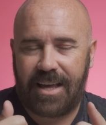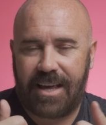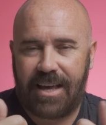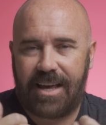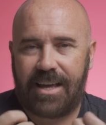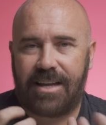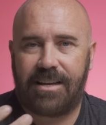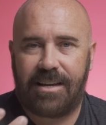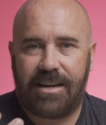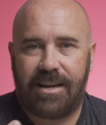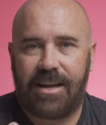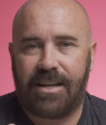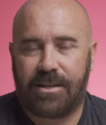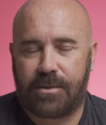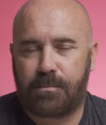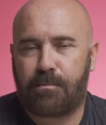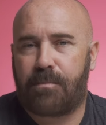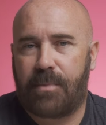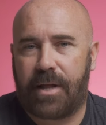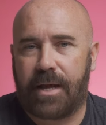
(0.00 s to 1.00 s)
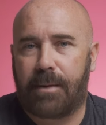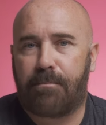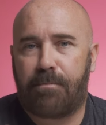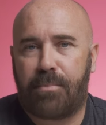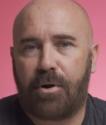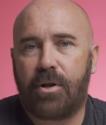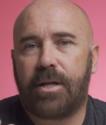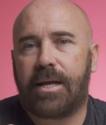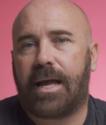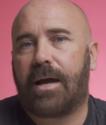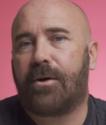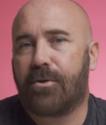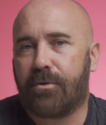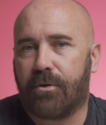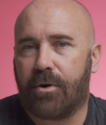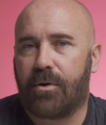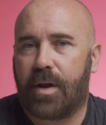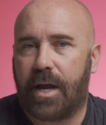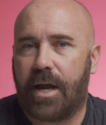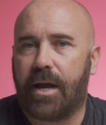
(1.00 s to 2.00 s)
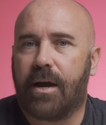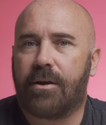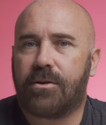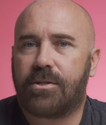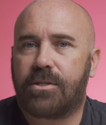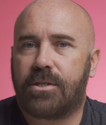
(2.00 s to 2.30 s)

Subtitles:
it's like pulling out your own hair.